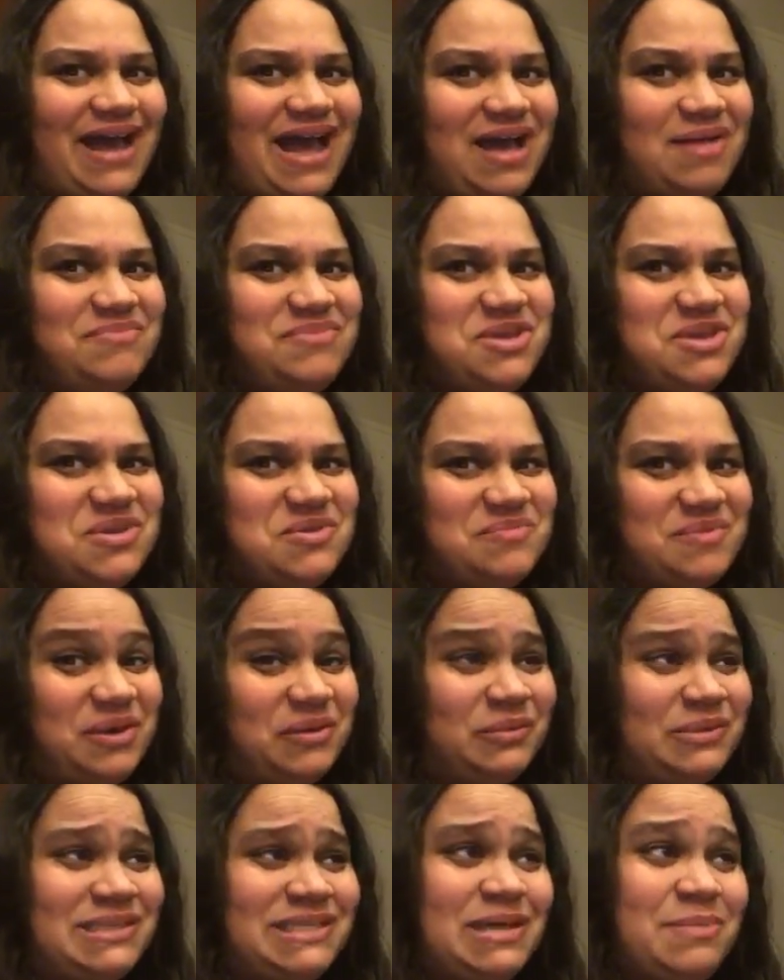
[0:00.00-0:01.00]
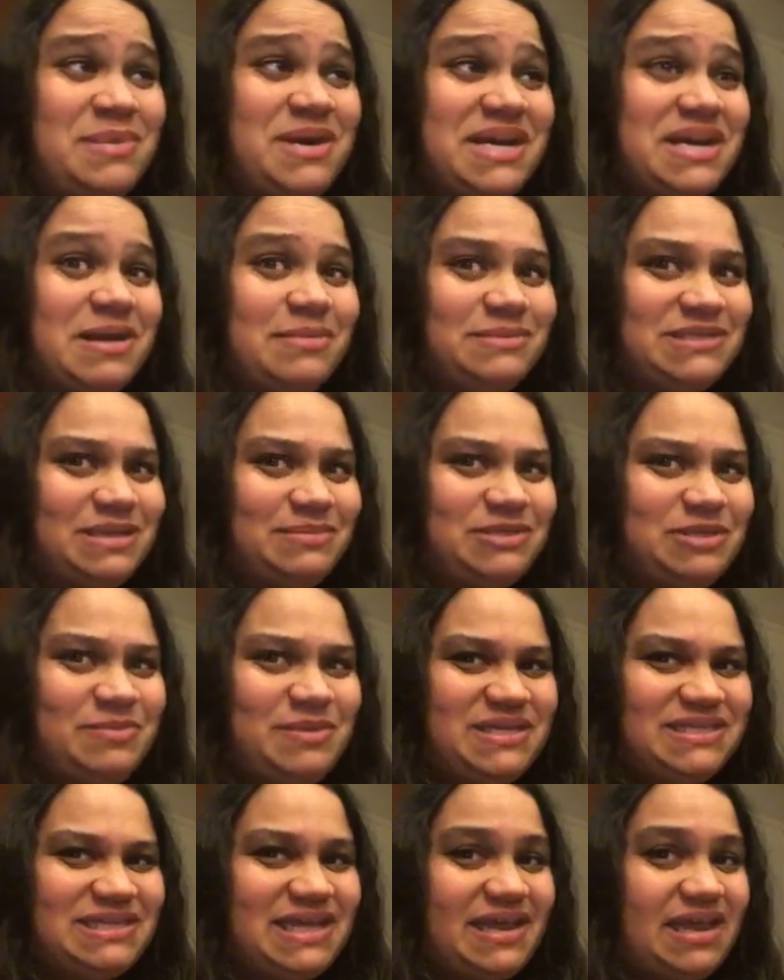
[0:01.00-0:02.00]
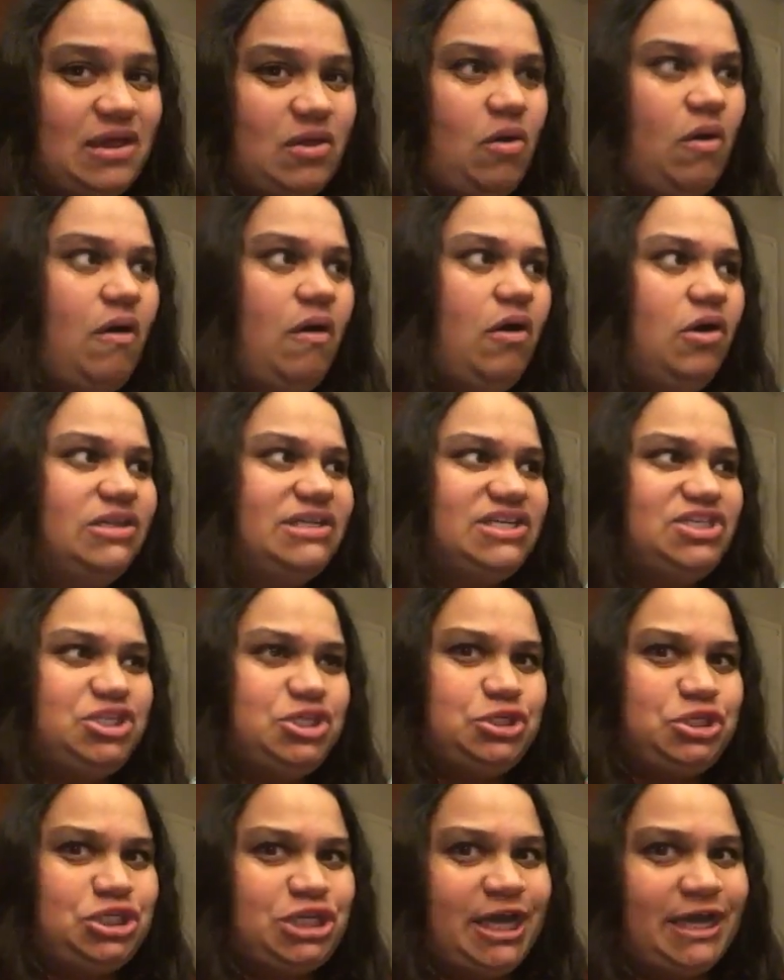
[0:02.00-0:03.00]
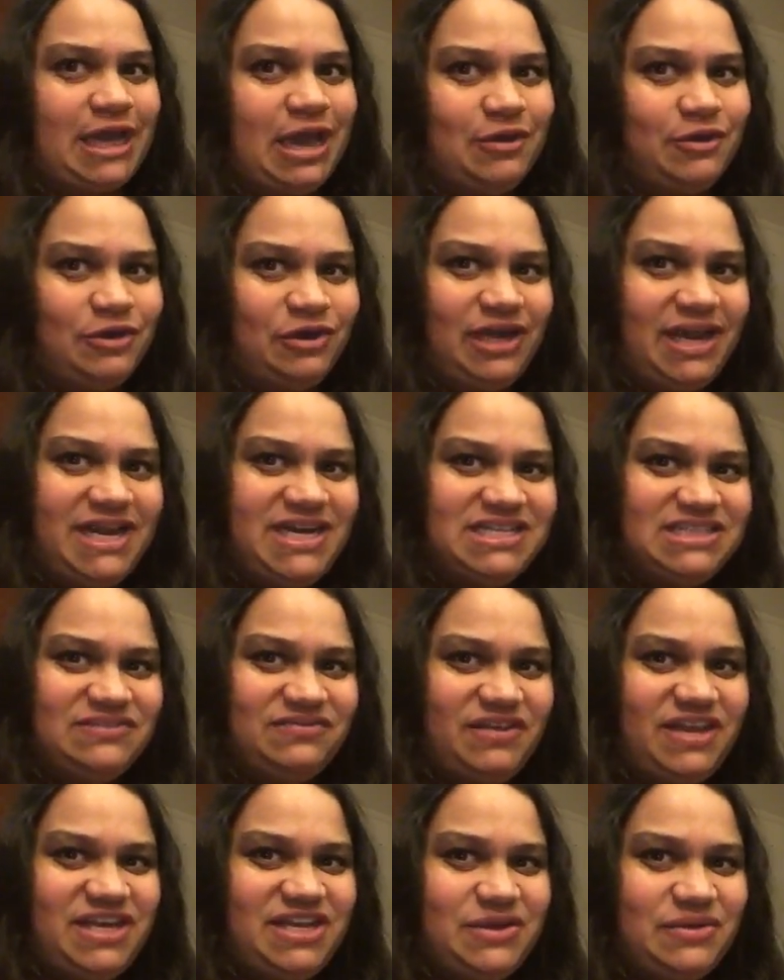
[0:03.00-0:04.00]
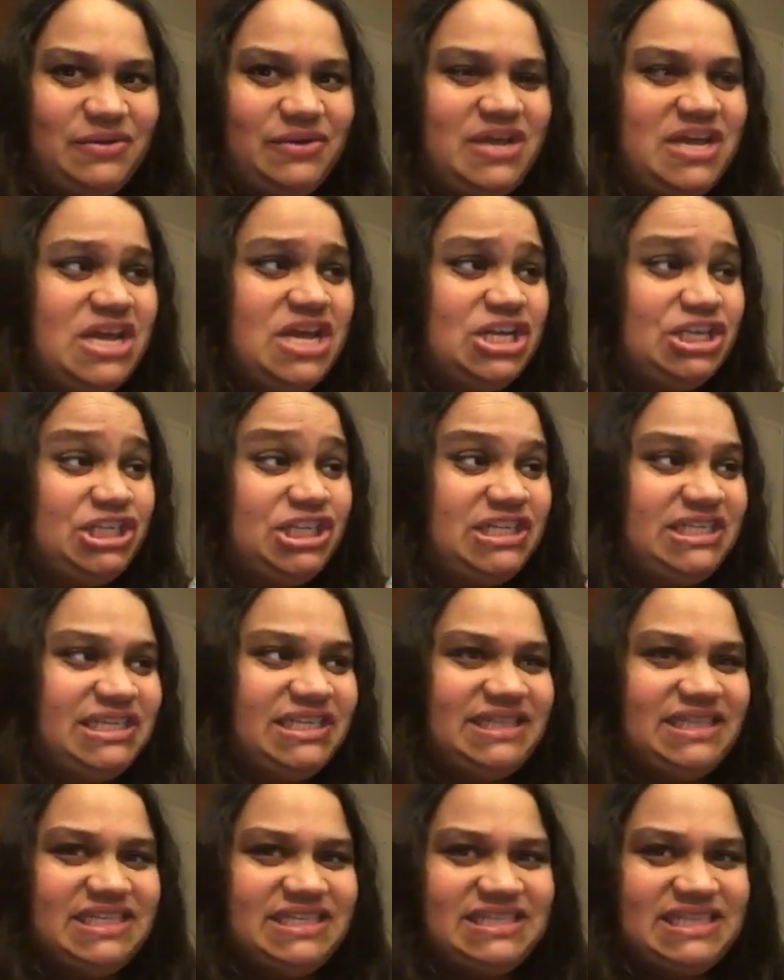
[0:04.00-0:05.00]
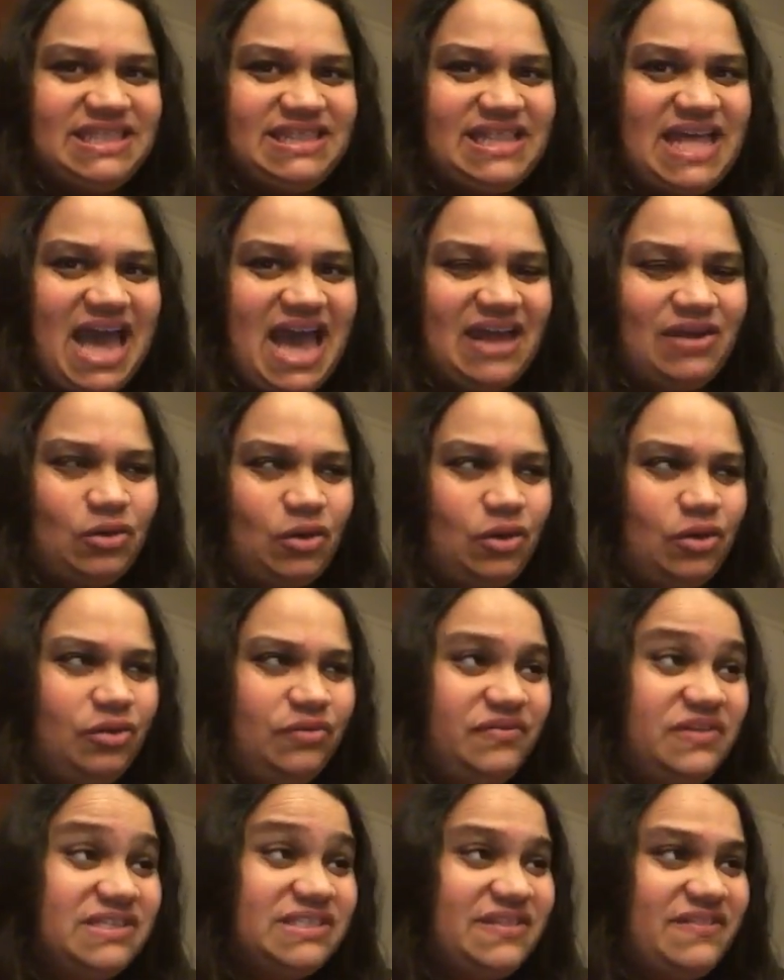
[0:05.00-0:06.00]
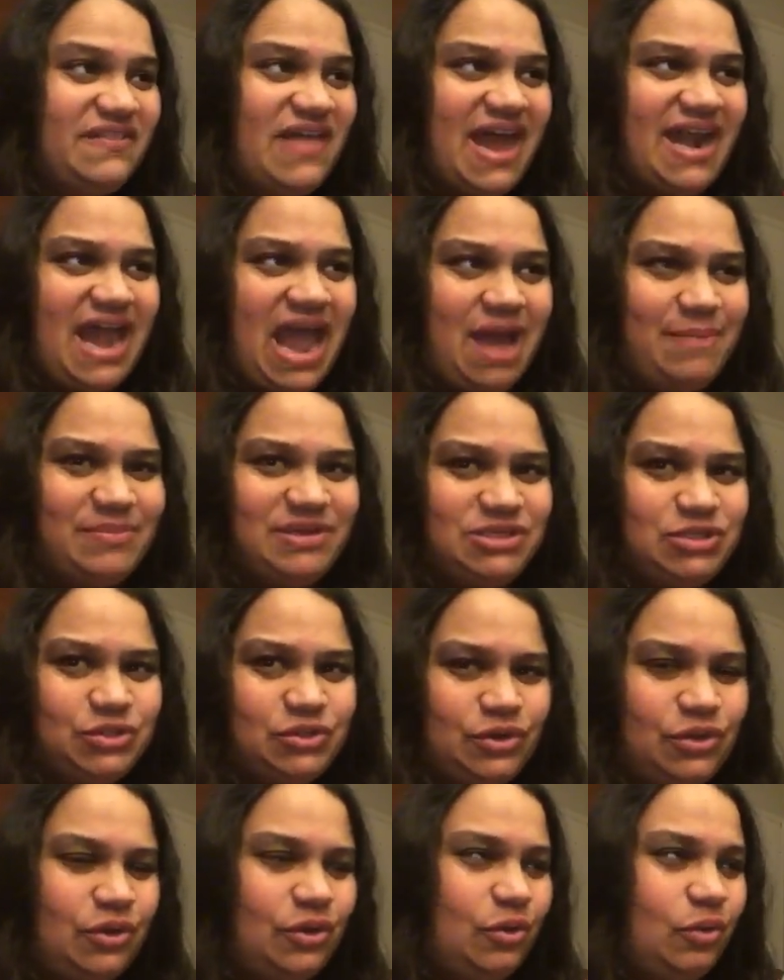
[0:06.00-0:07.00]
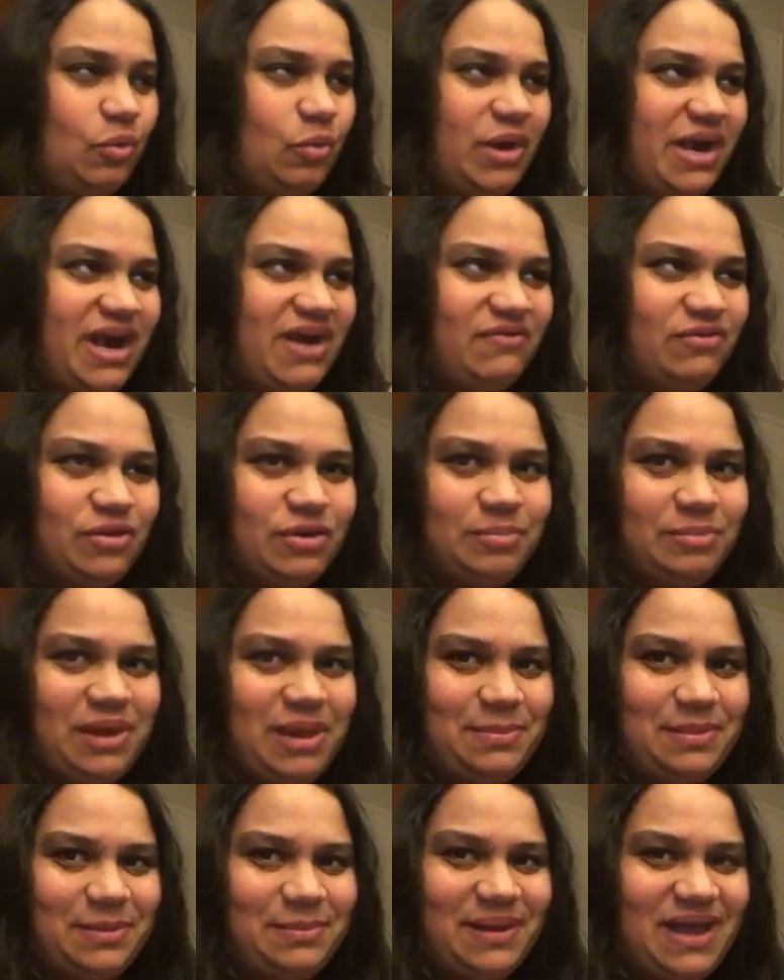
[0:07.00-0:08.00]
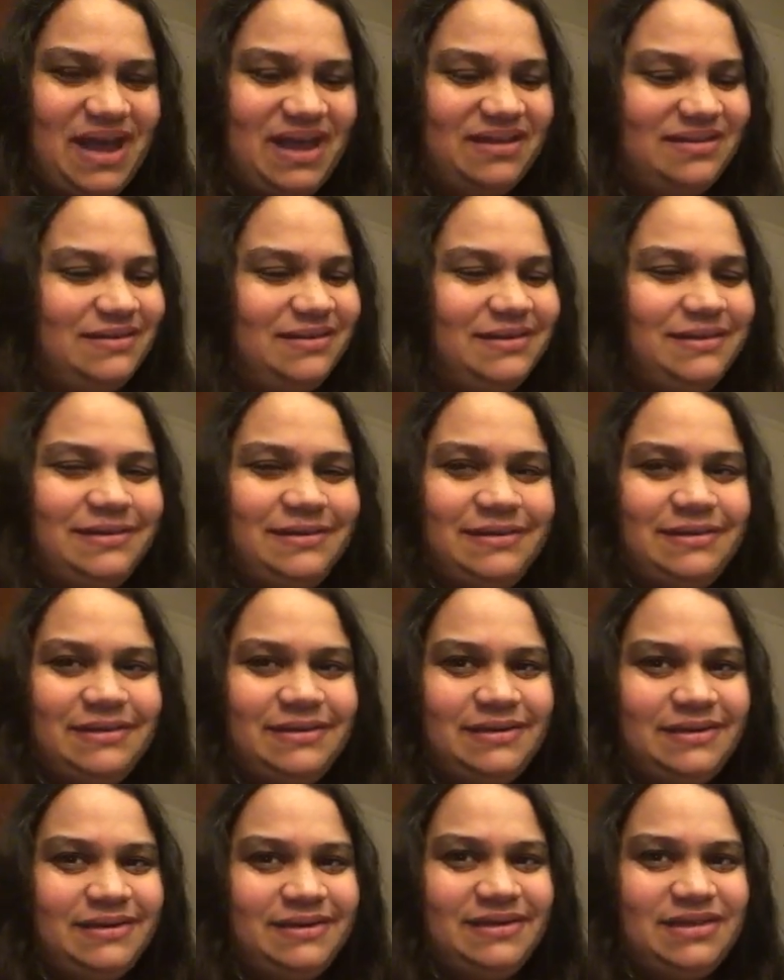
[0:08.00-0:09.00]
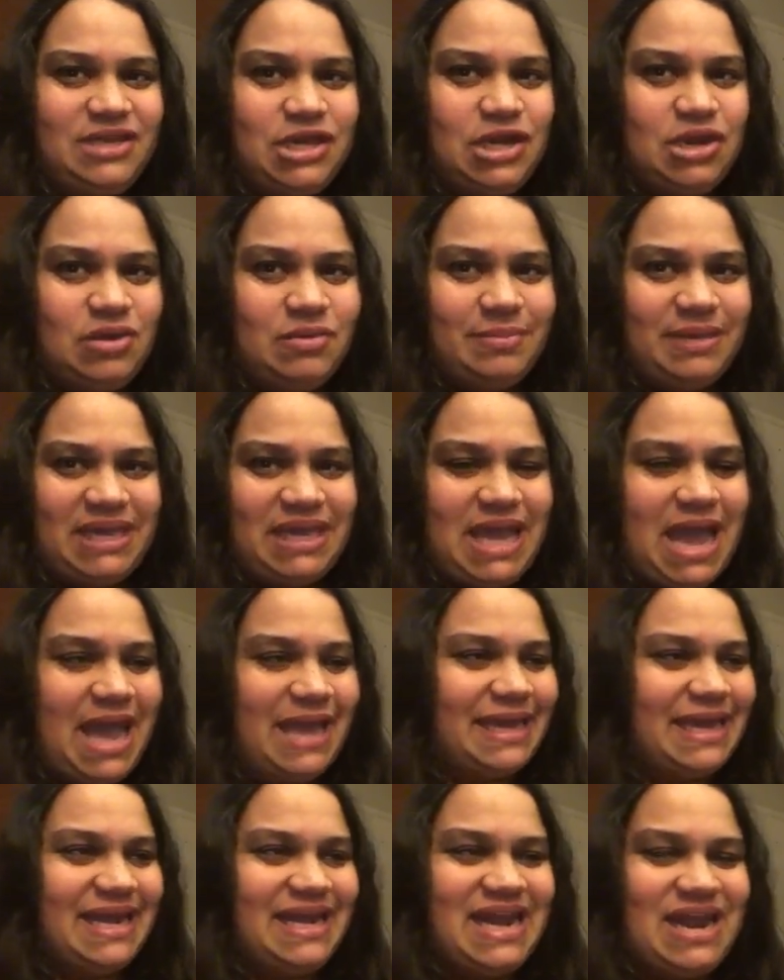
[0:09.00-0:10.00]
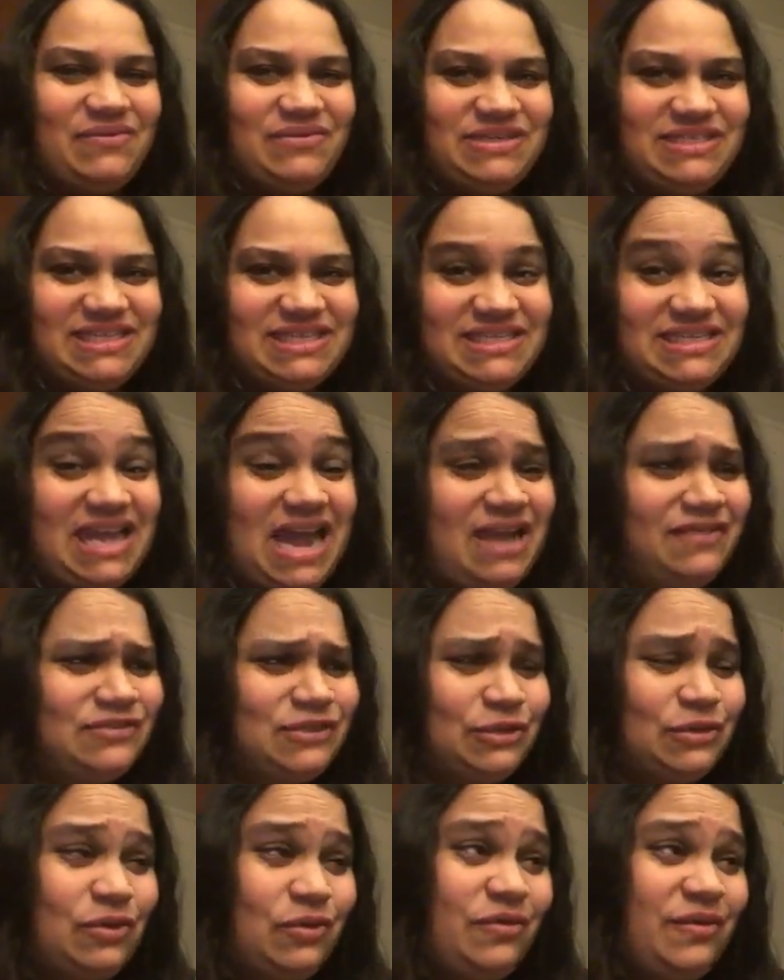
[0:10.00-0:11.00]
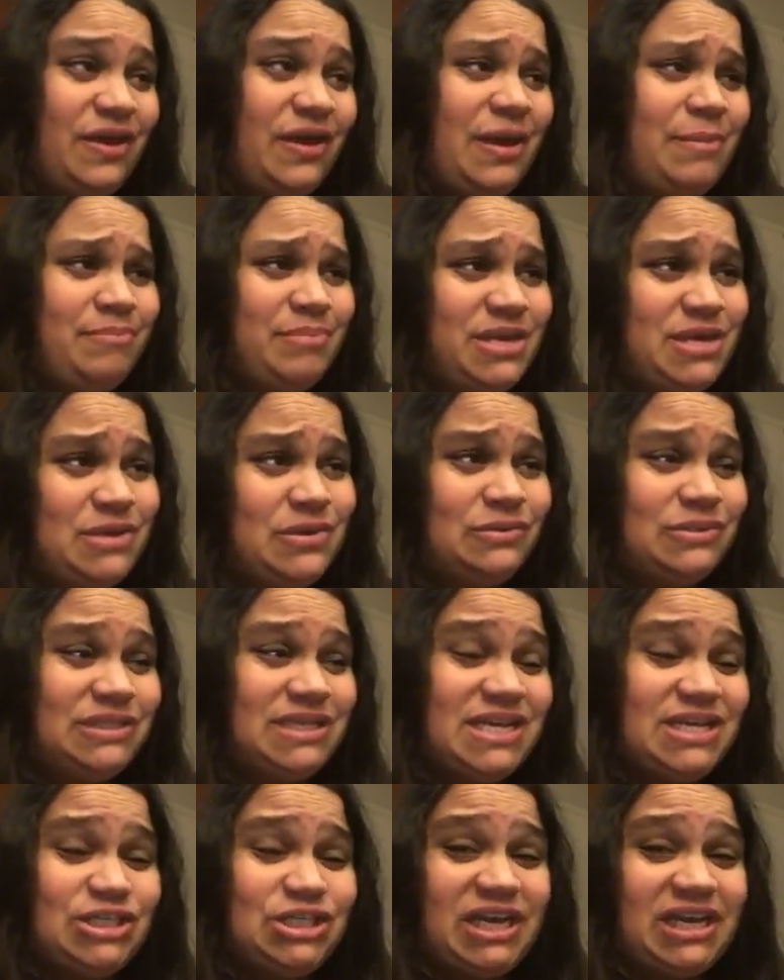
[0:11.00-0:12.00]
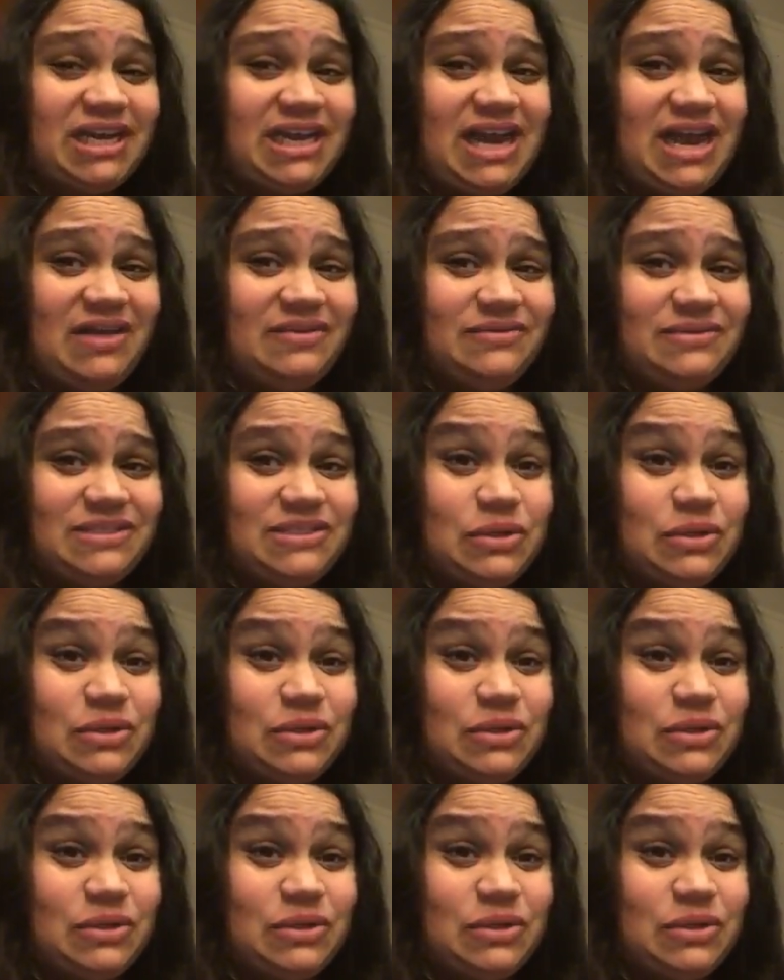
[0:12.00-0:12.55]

I'm human. When somebody comes up to me, is like, oh, did you check out her latest video? She did this and that, or this and that happened to her, or whatever, or blah, blah, blah. You know me. I cannot resist. I have to go there and be nosy and check it out.